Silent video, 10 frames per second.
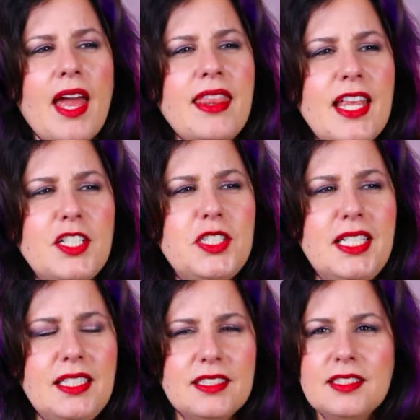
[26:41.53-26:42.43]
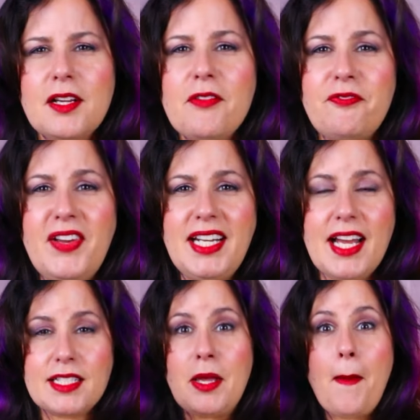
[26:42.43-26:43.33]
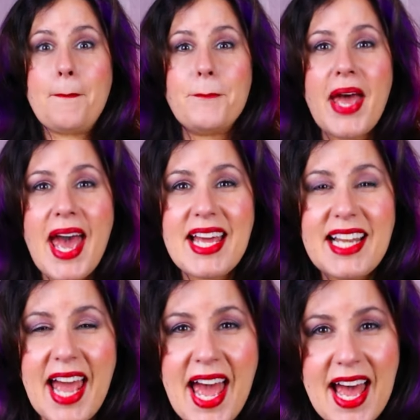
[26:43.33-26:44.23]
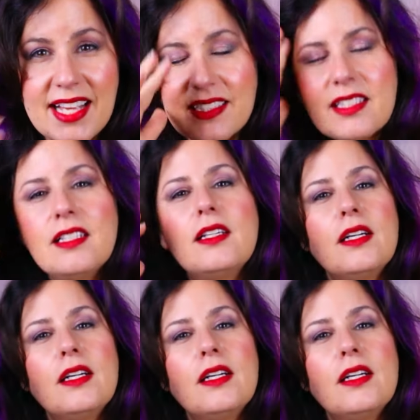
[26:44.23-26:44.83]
And then Jean, Phoenix, badass.